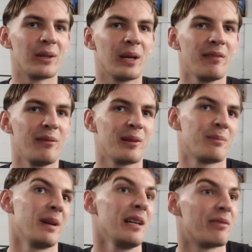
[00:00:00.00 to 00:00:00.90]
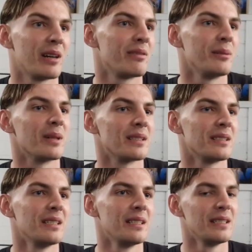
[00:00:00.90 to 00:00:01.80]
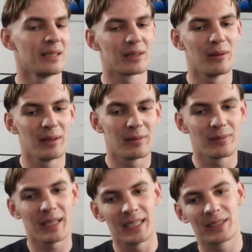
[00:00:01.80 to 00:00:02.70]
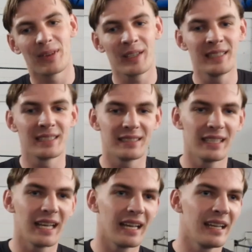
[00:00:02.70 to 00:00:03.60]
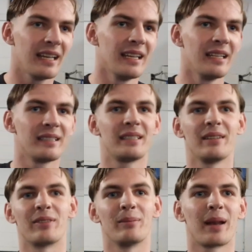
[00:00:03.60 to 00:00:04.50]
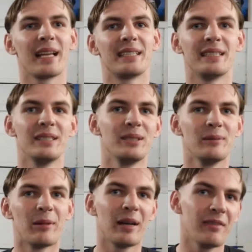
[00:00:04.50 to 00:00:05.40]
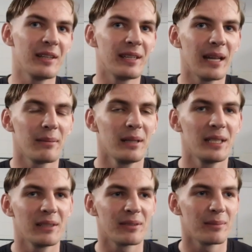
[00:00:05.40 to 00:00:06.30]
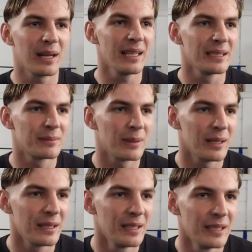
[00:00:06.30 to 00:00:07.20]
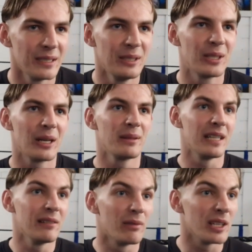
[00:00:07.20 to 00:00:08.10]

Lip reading: not everyone's made for everyone. So it's funny to see different places. You might have ended up in a different place, but you can only live where